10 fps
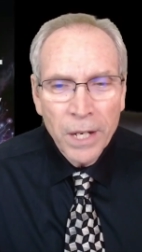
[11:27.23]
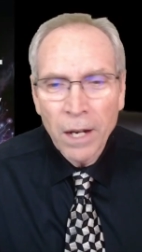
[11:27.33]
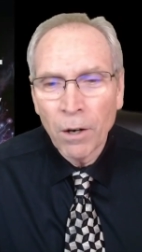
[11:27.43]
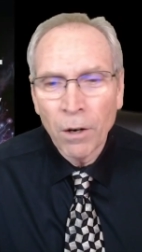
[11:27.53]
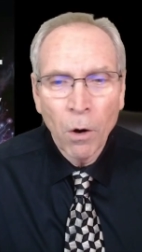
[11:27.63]
did
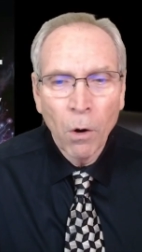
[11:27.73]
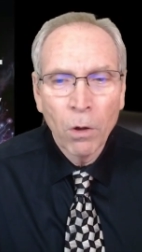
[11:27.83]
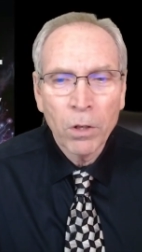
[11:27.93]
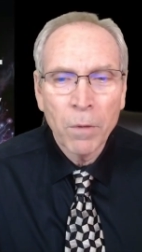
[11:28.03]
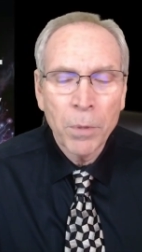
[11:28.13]
her
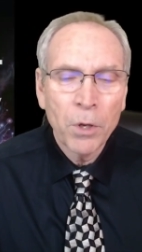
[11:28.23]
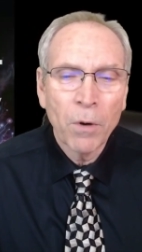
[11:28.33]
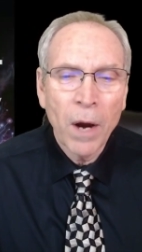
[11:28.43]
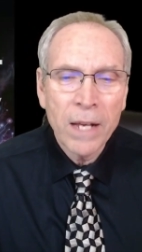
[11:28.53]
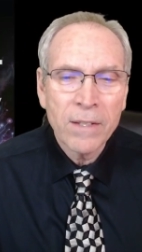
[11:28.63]
whole
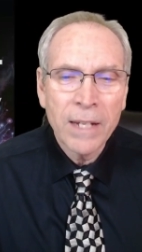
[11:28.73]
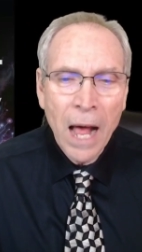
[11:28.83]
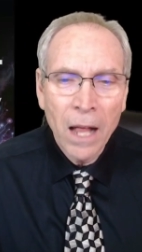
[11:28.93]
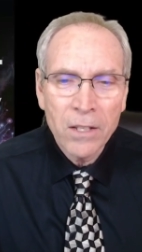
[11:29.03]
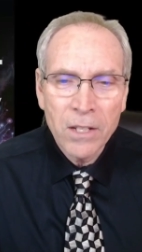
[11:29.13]
computerized
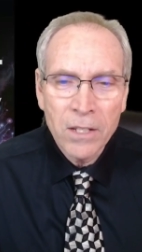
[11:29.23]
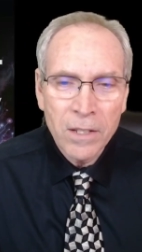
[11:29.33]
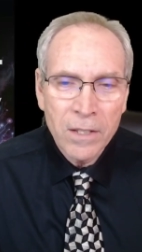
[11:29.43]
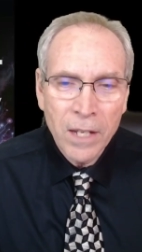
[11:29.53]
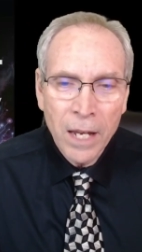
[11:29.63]
analysis and
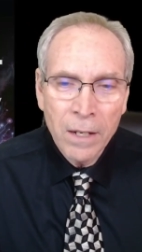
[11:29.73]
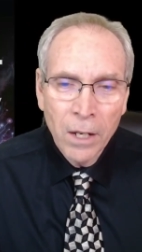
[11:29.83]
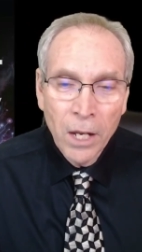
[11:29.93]
said,